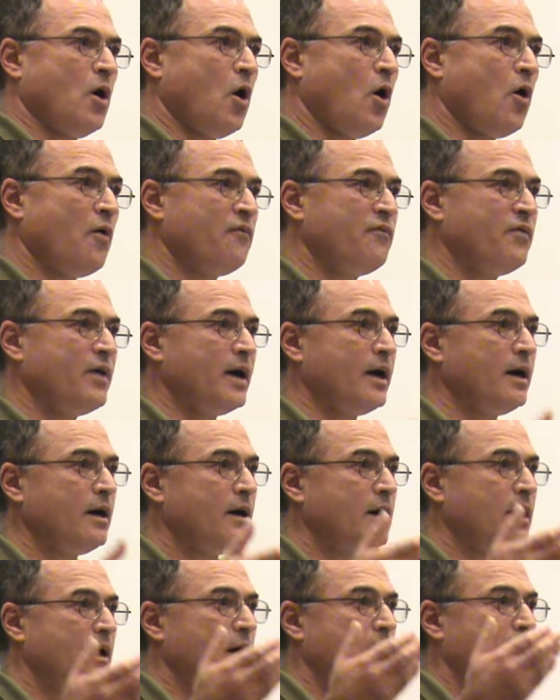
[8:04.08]
of
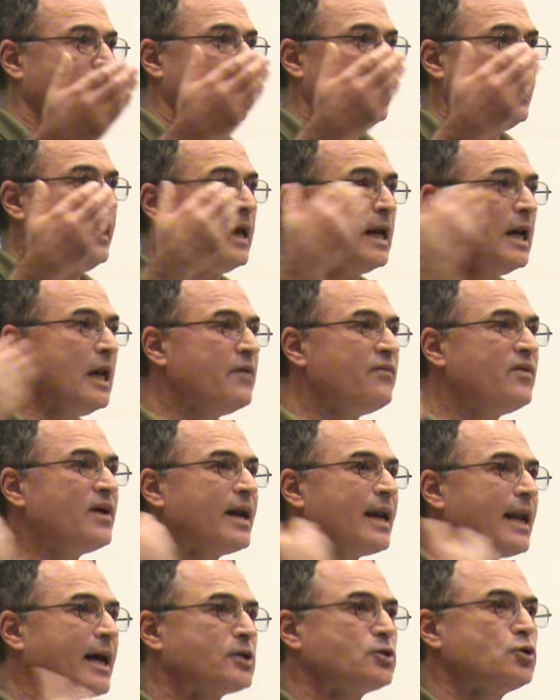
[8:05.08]

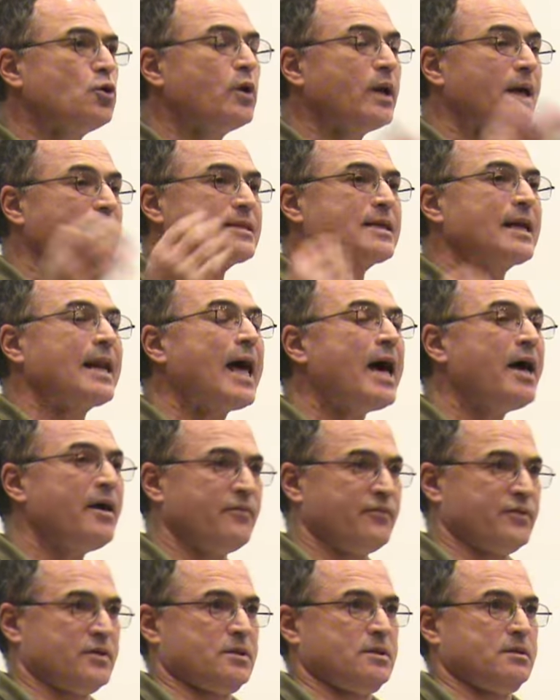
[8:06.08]
living luxurious
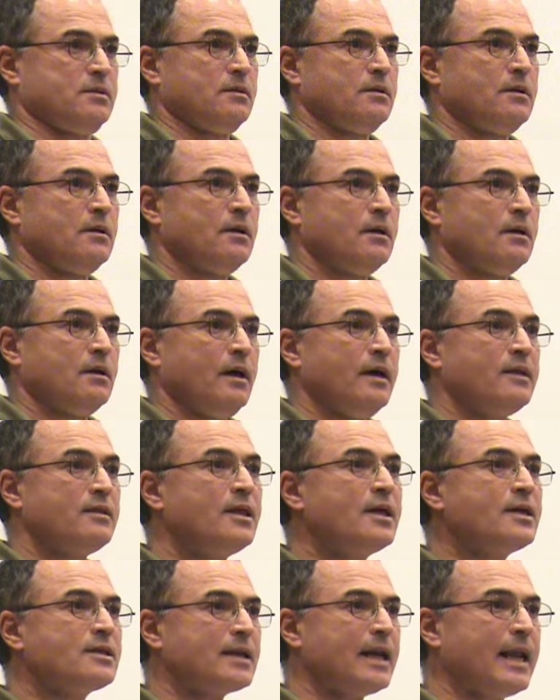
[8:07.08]
lives, and
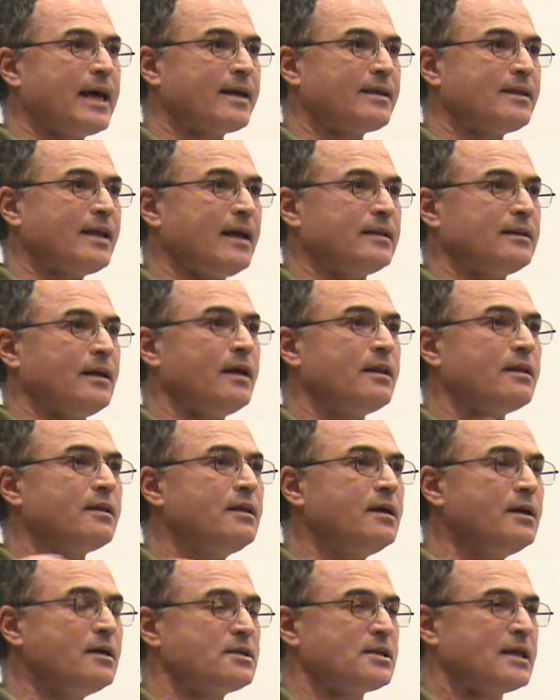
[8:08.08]
things like that. And
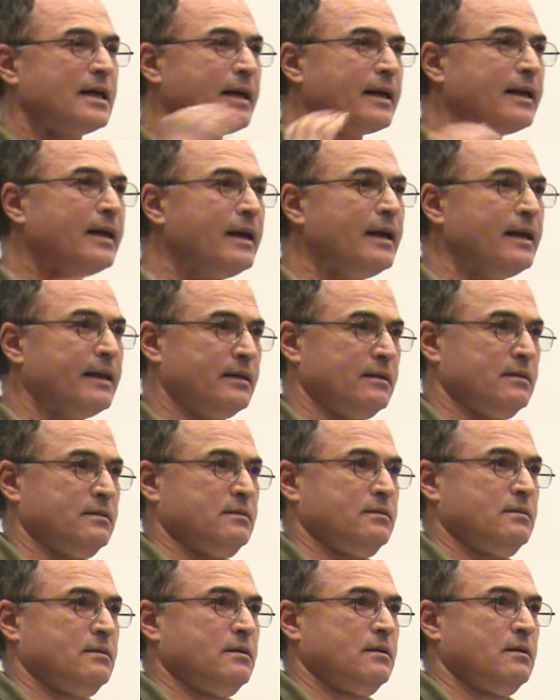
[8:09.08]
this
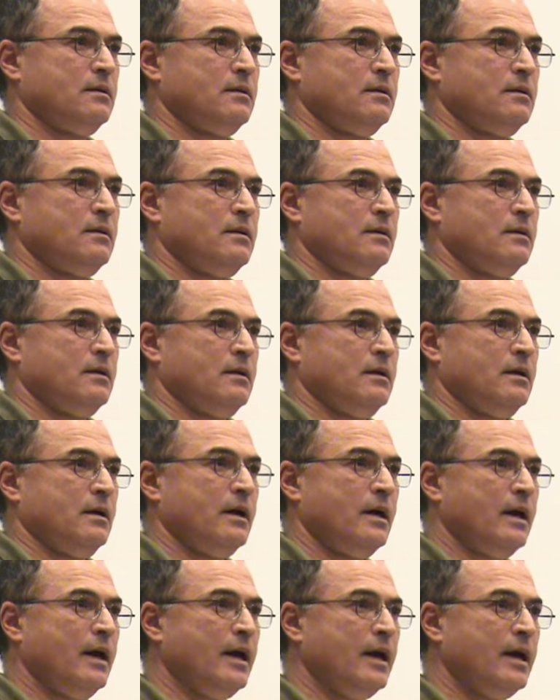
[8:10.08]
really
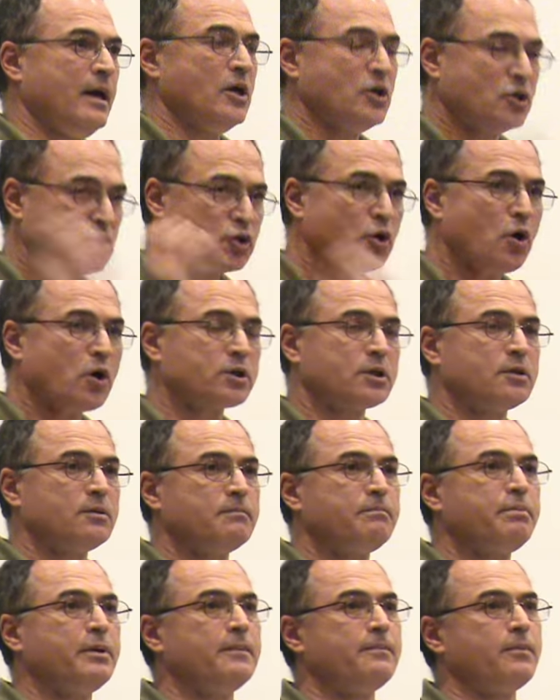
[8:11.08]

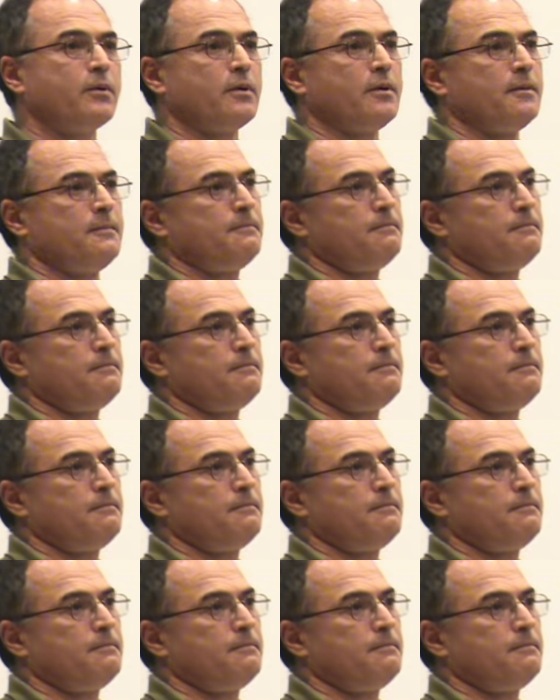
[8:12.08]
shocked people,